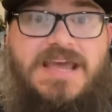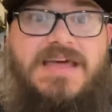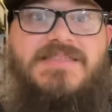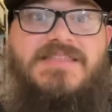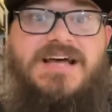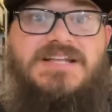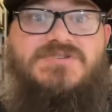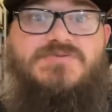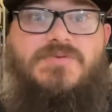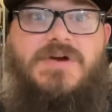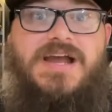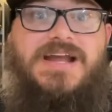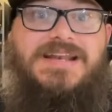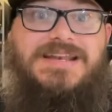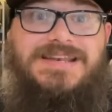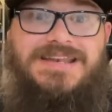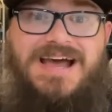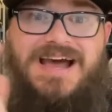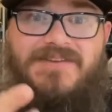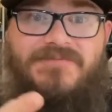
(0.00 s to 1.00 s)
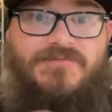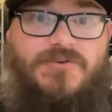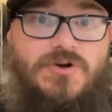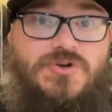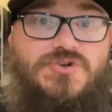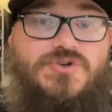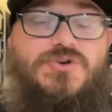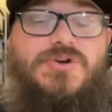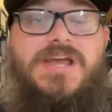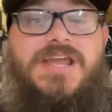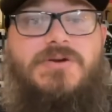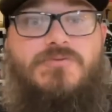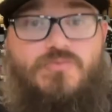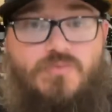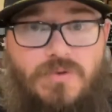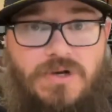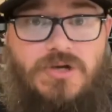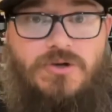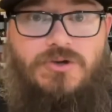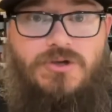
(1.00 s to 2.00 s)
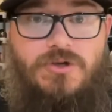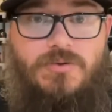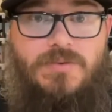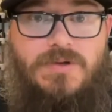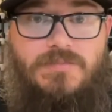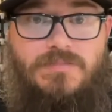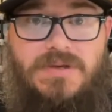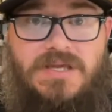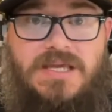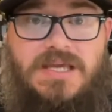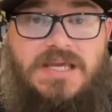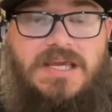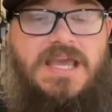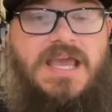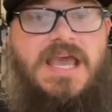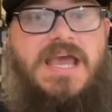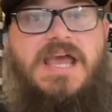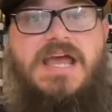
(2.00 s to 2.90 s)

That's right, not virtual, a real human being,